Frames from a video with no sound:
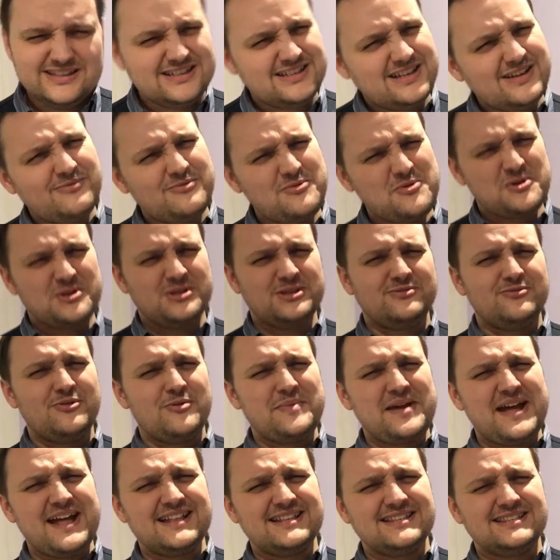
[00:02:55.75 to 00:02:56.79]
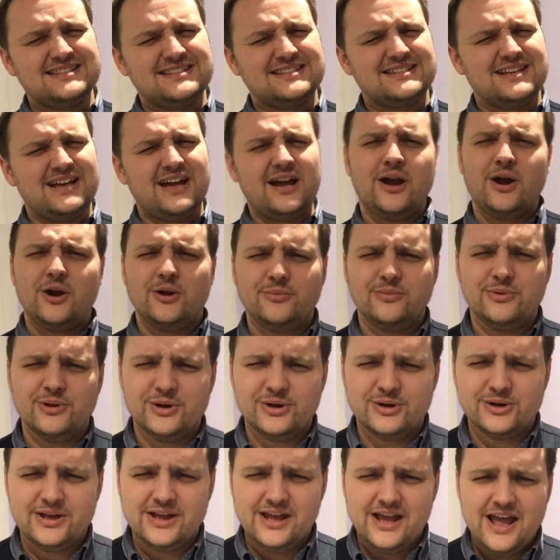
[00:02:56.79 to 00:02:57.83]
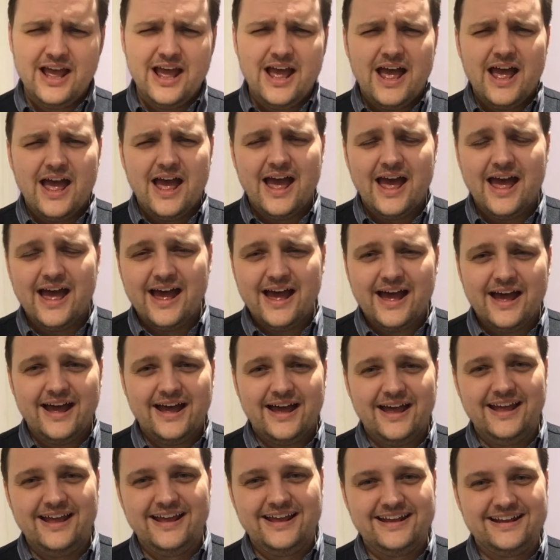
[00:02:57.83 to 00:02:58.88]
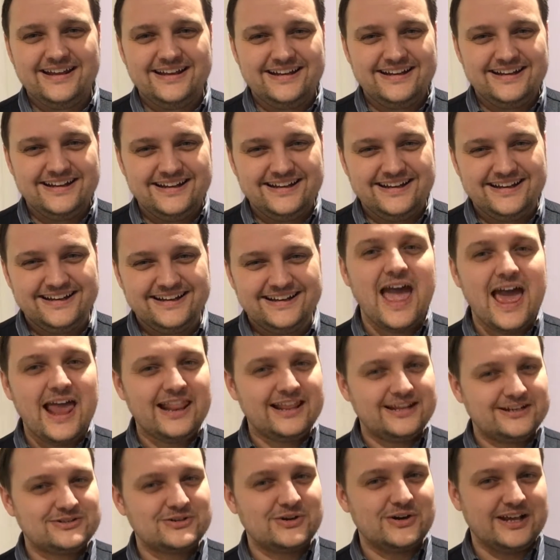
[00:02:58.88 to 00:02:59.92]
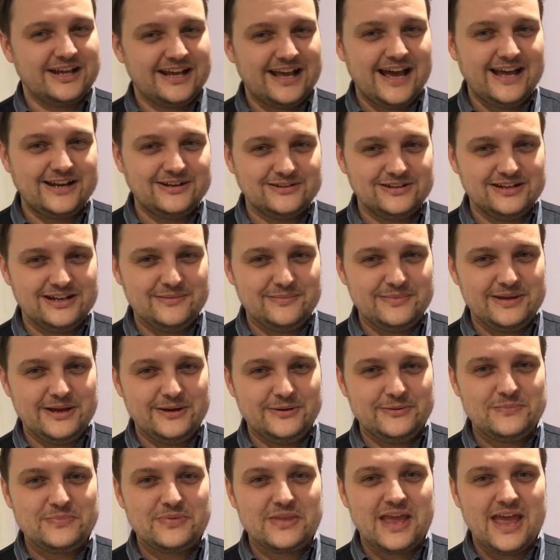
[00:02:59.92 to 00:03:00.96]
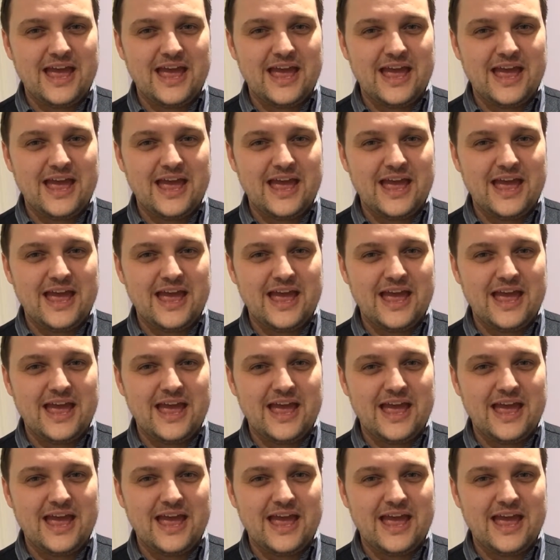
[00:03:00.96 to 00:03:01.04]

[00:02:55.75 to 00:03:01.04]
Does that ruin the romance? I hope not. Uh, electronic candlelit meal.